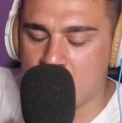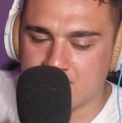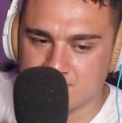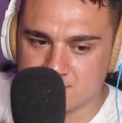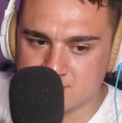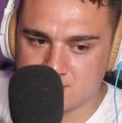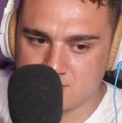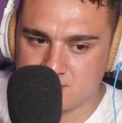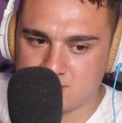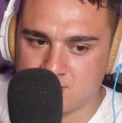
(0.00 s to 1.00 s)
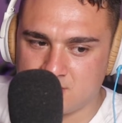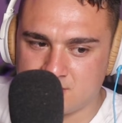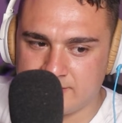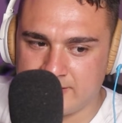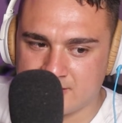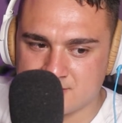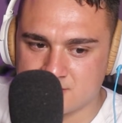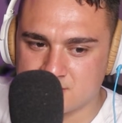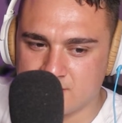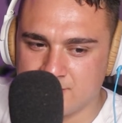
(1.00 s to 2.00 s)
artist
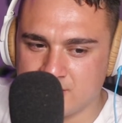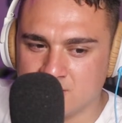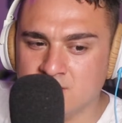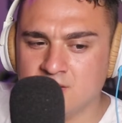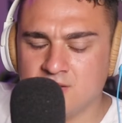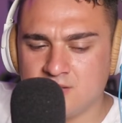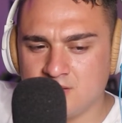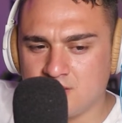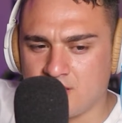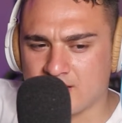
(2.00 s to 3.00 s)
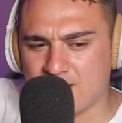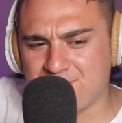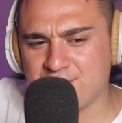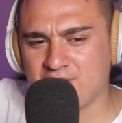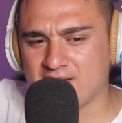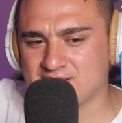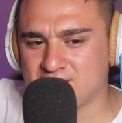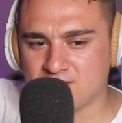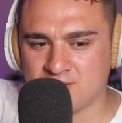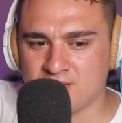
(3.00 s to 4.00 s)
dancers. I mean, like, I feel like
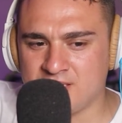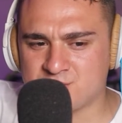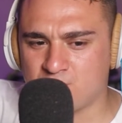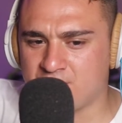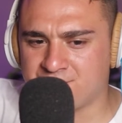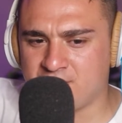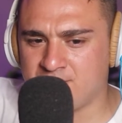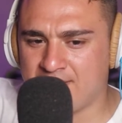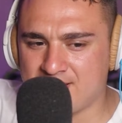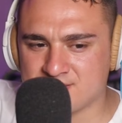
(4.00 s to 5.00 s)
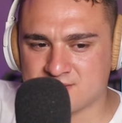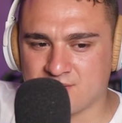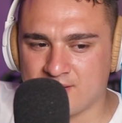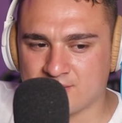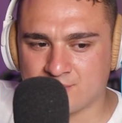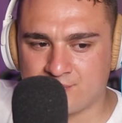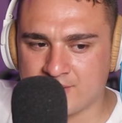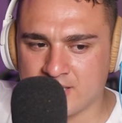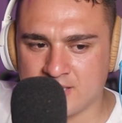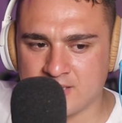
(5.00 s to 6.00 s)
each one of them has like
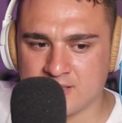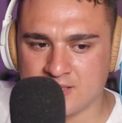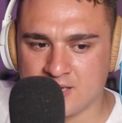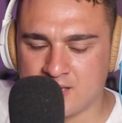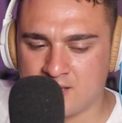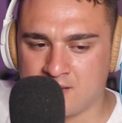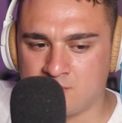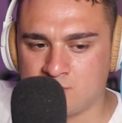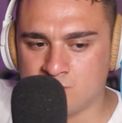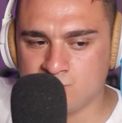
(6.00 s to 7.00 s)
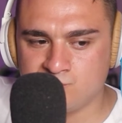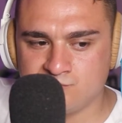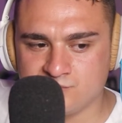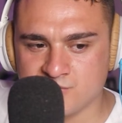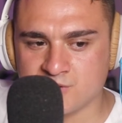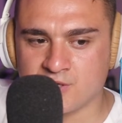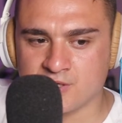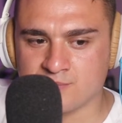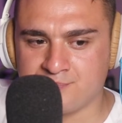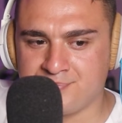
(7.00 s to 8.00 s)
really you
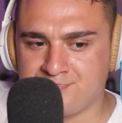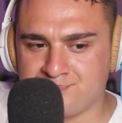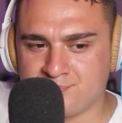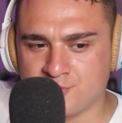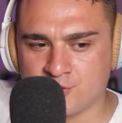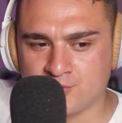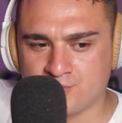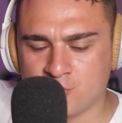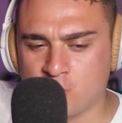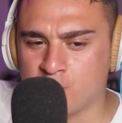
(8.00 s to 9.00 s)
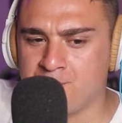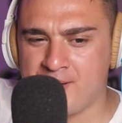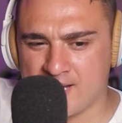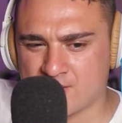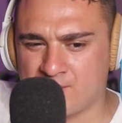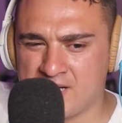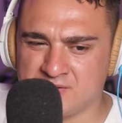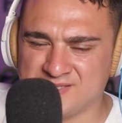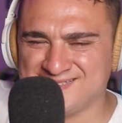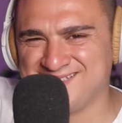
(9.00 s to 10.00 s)
know, good
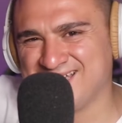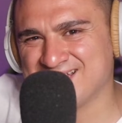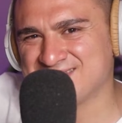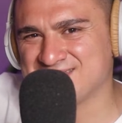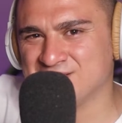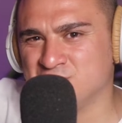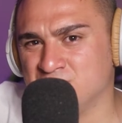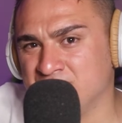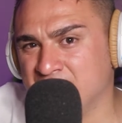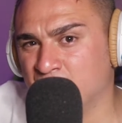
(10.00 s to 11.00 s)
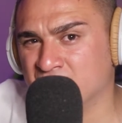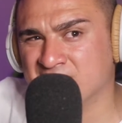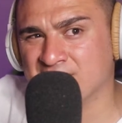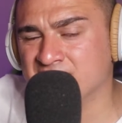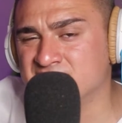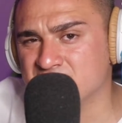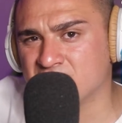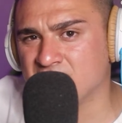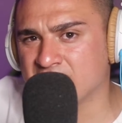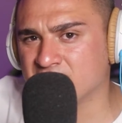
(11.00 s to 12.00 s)
background in dancing to be with Lisa.
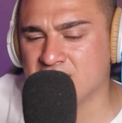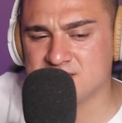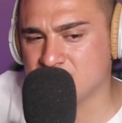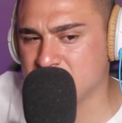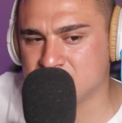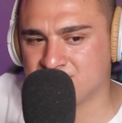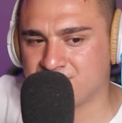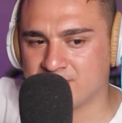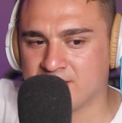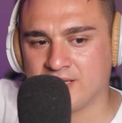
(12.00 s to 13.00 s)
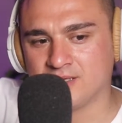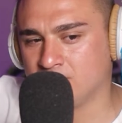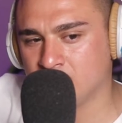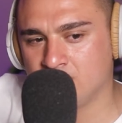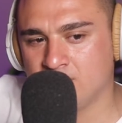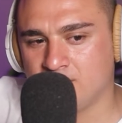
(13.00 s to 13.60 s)
Like, Lisa is freaking,